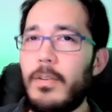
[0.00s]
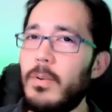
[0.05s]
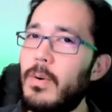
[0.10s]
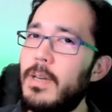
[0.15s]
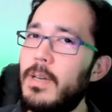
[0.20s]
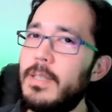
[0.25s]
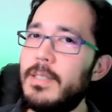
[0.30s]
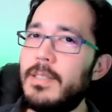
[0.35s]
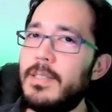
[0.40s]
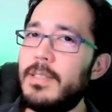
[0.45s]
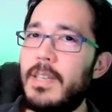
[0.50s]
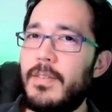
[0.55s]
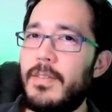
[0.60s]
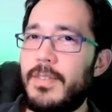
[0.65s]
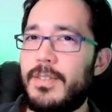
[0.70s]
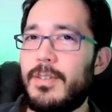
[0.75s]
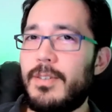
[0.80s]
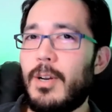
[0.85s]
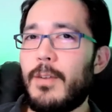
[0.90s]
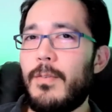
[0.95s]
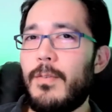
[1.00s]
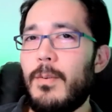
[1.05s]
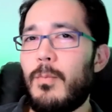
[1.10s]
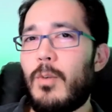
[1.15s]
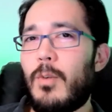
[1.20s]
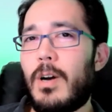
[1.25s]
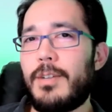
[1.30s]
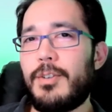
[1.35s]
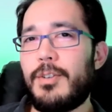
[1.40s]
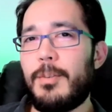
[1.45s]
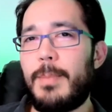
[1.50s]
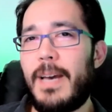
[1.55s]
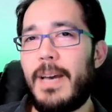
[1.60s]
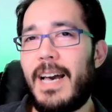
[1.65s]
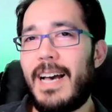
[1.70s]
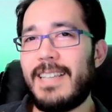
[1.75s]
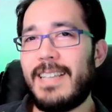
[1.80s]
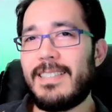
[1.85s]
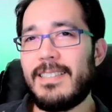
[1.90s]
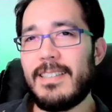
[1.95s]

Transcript: everyone. This is David Stark from Watch or Pass,